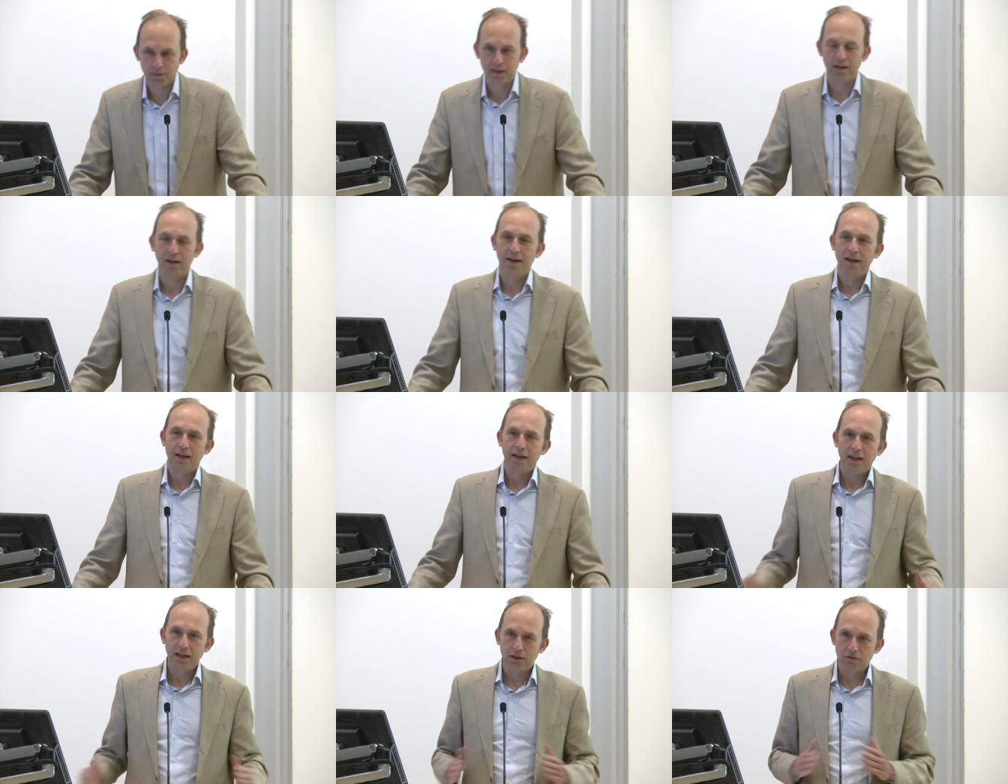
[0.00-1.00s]
But
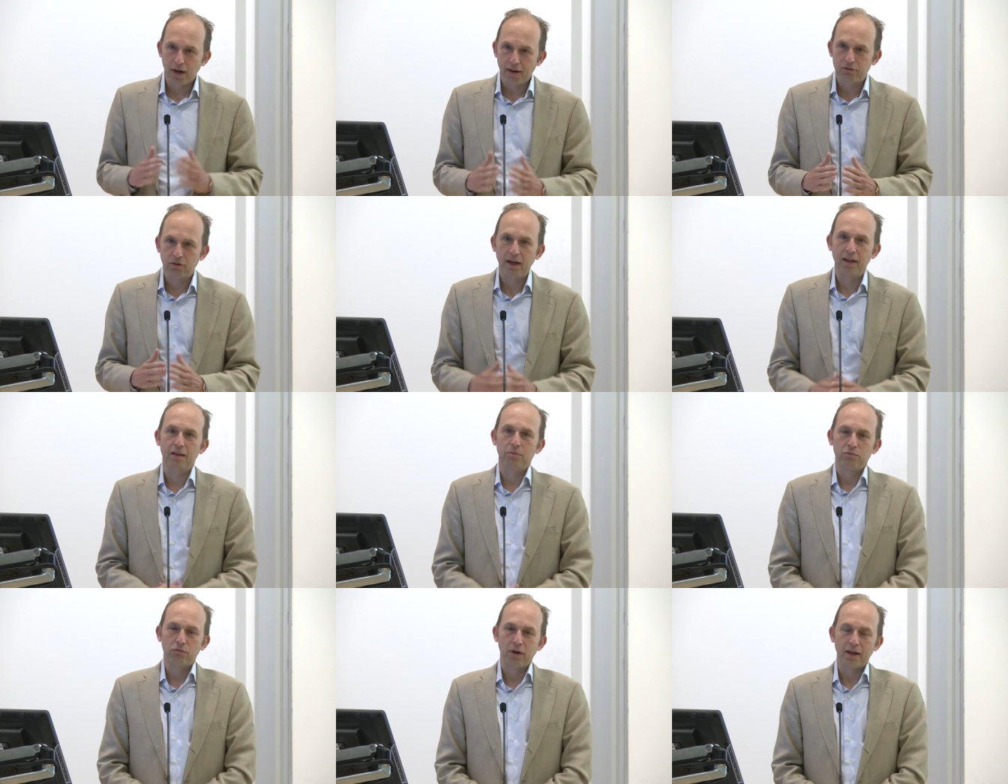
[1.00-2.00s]
he arrived right at the
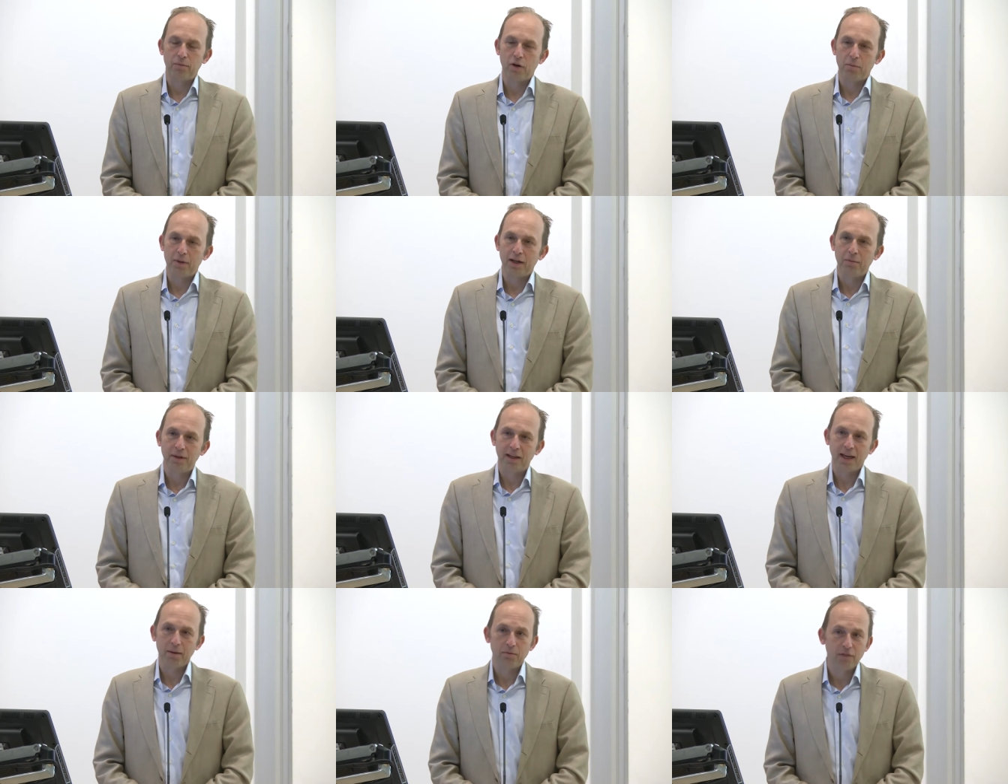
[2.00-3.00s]
right moment and he
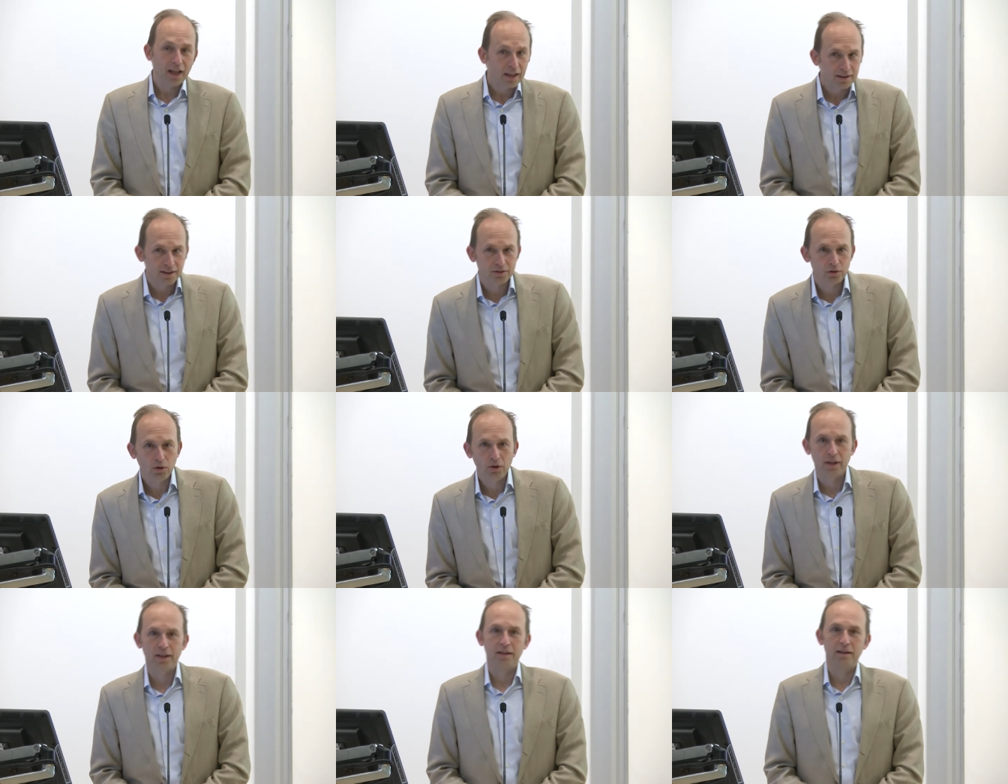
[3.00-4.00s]
became
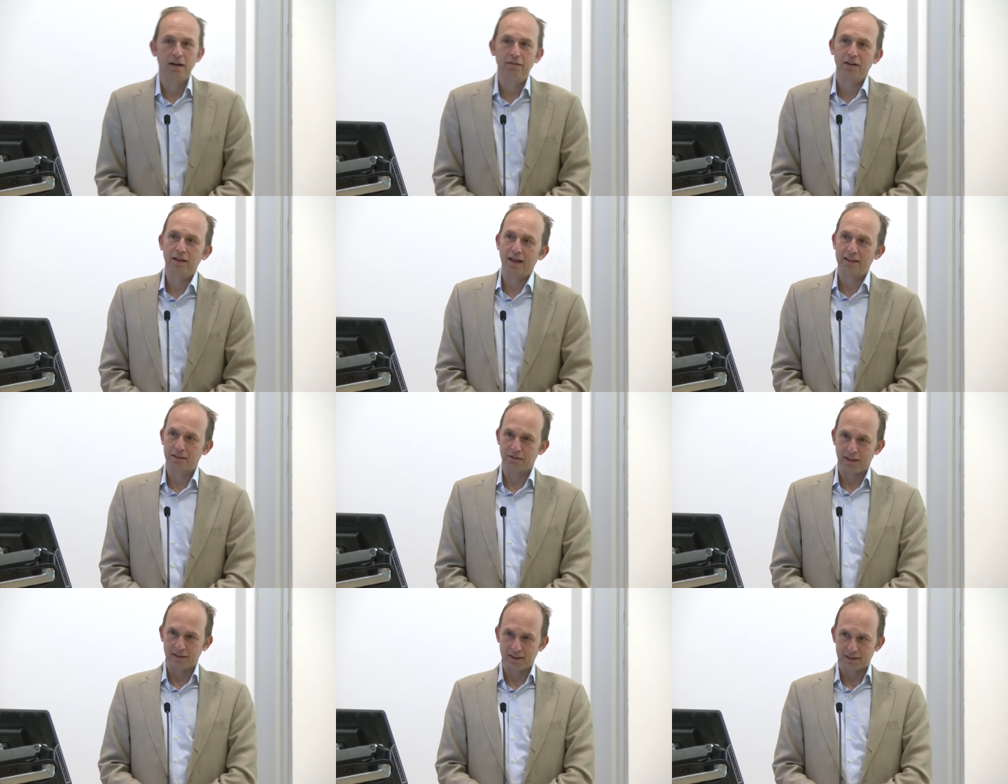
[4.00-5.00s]
valedictorian of the class of
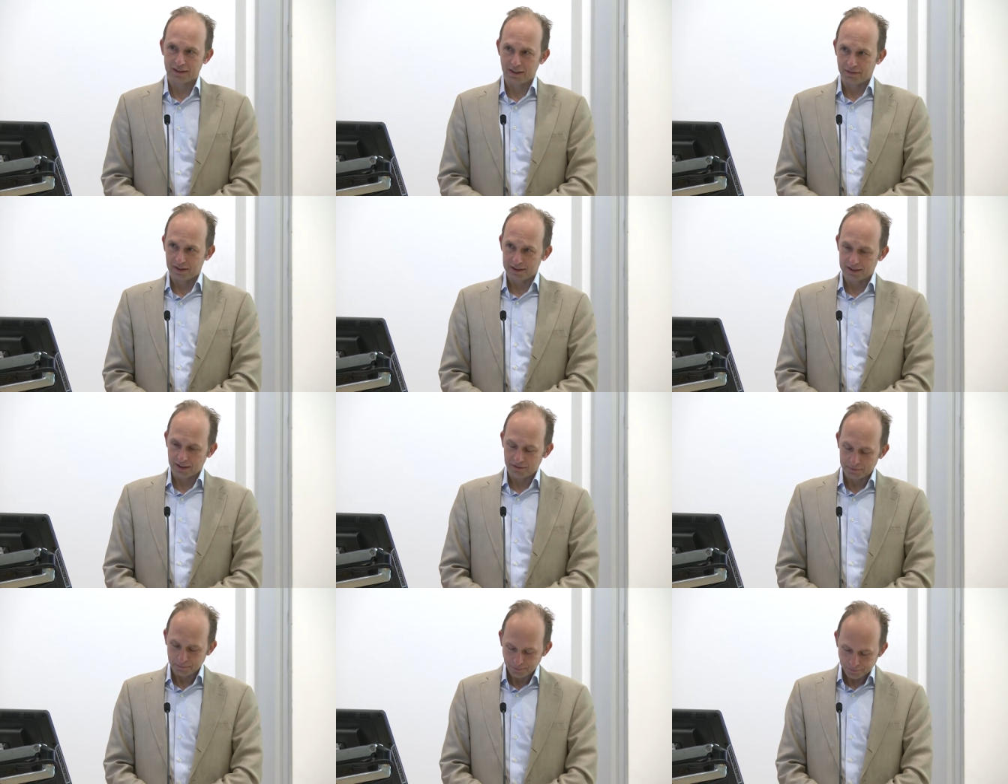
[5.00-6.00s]

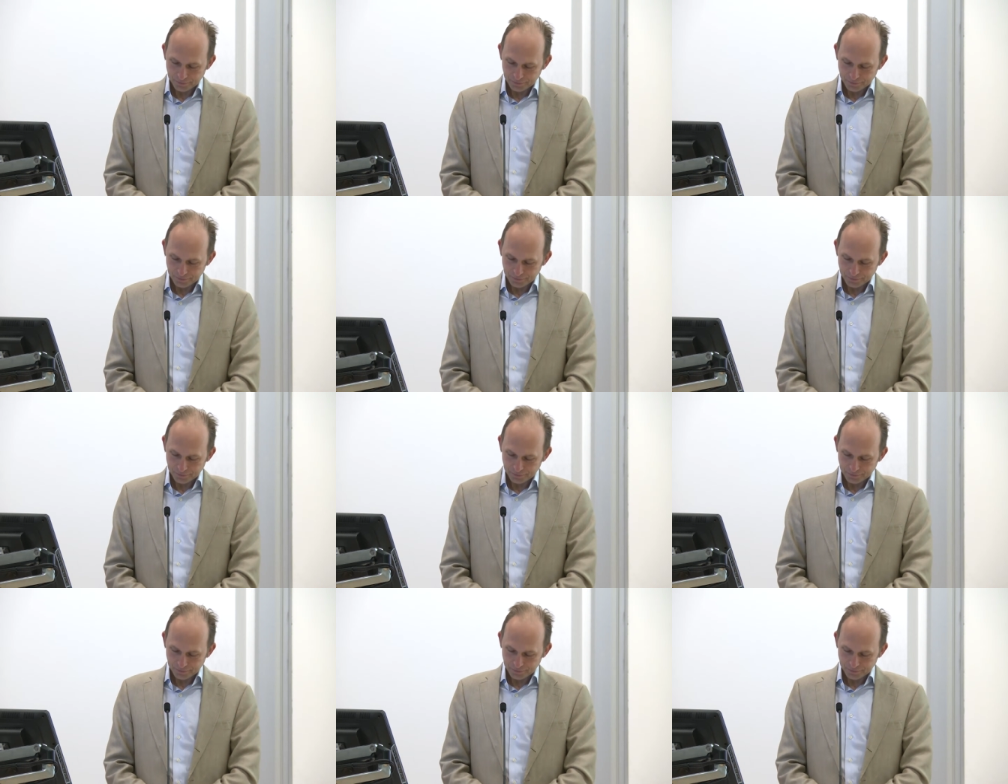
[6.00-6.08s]
1877